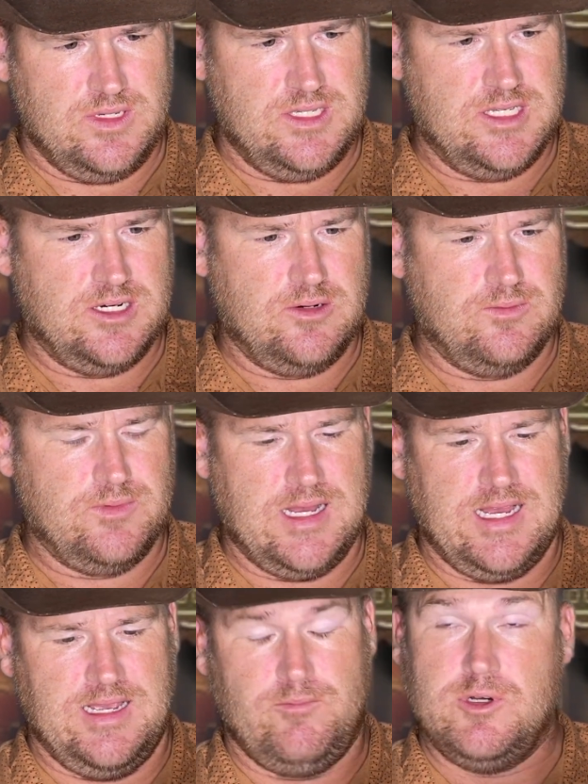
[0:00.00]
You know,
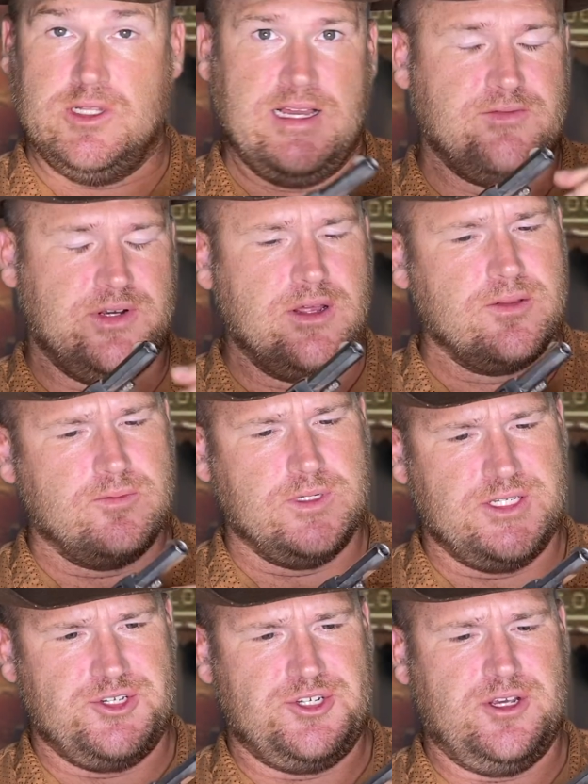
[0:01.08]
I will have another one
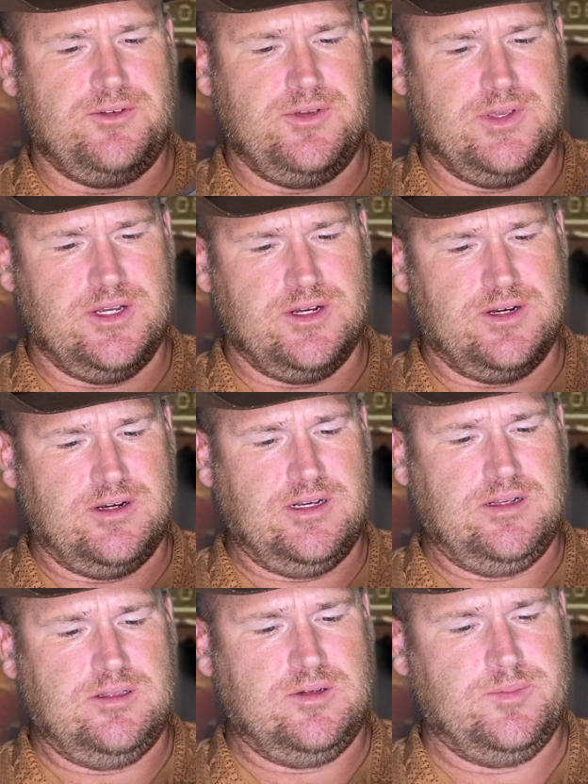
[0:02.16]
to show you here in
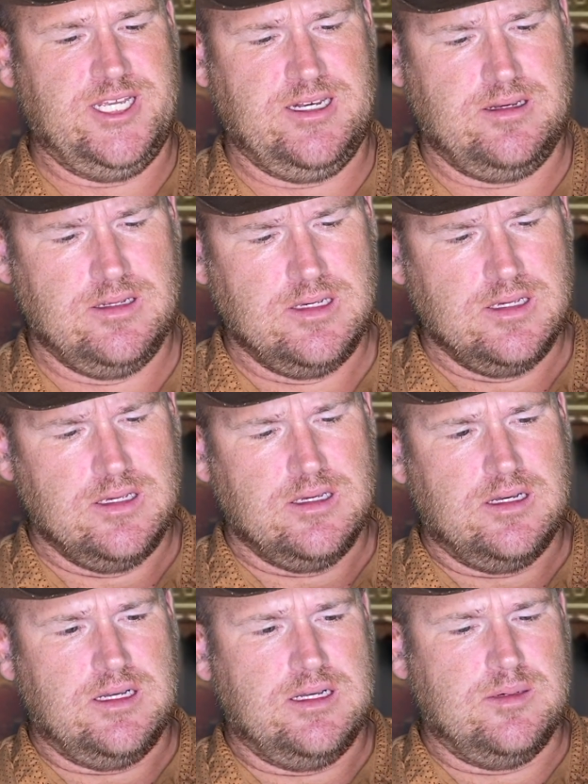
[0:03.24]
a little bit,
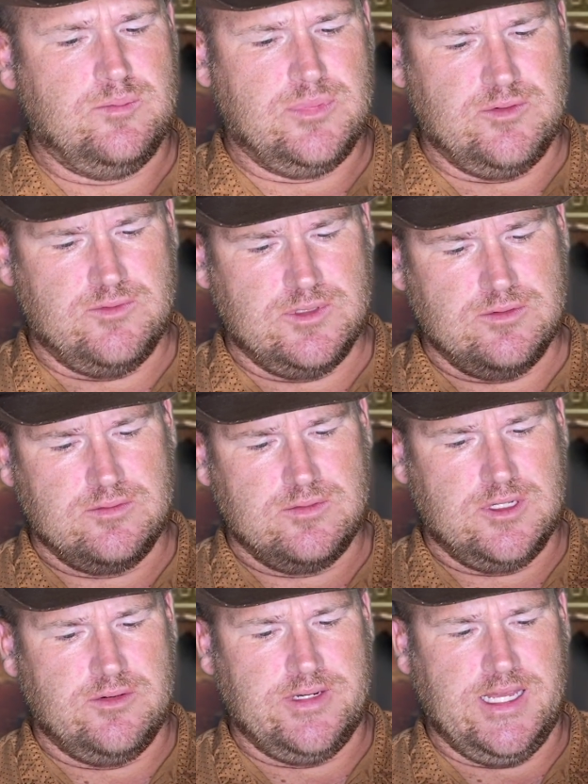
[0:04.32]
but we'll
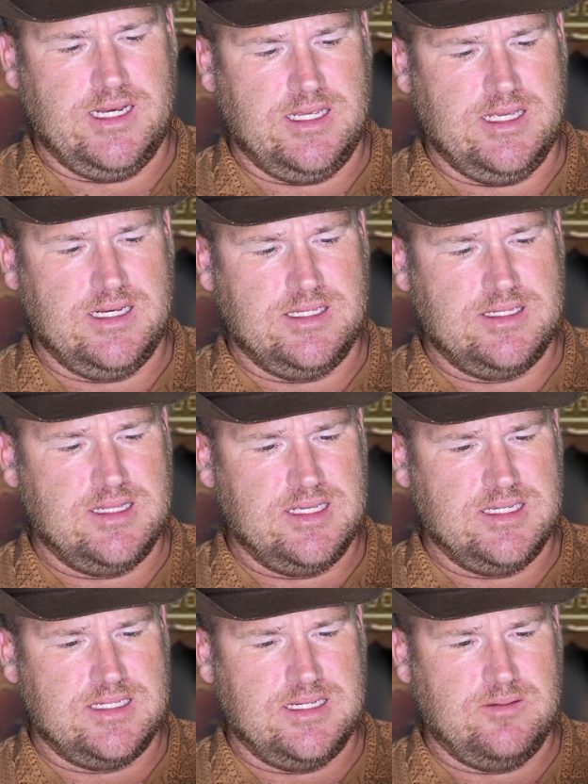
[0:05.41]
go ahead and get into
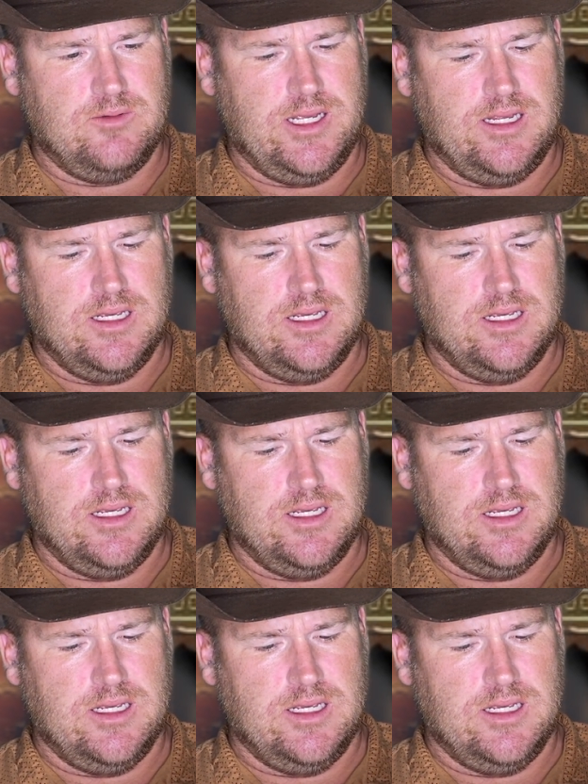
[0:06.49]
this anyway.